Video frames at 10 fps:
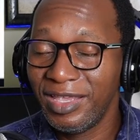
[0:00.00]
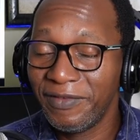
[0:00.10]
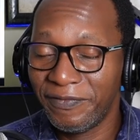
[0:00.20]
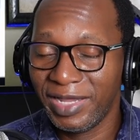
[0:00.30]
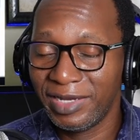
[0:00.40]

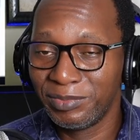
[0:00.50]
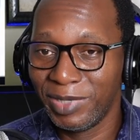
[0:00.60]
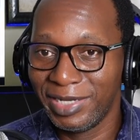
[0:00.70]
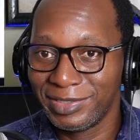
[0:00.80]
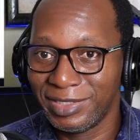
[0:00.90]
E flat
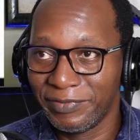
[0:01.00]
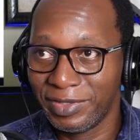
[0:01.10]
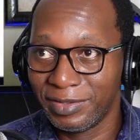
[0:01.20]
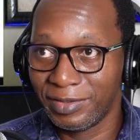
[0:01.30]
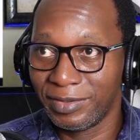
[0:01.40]
minor
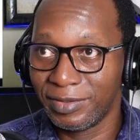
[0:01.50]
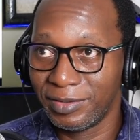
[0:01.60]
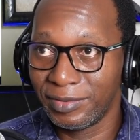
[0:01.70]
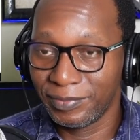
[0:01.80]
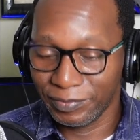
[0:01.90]
7,
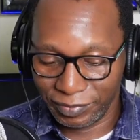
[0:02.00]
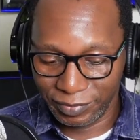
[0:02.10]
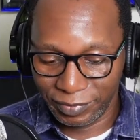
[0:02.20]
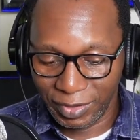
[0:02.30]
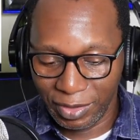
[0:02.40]

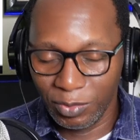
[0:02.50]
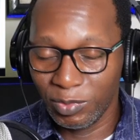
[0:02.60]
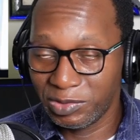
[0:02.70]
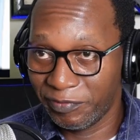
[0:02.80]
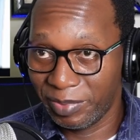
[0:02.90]

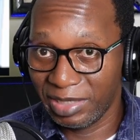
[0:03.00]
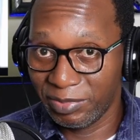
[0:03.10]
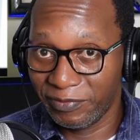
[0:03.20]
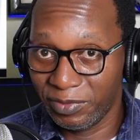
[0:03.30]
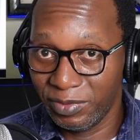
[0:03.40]
which we've
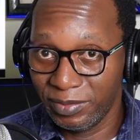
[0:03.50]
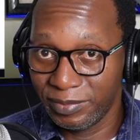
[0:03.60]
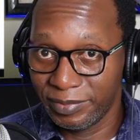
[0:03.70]
played before.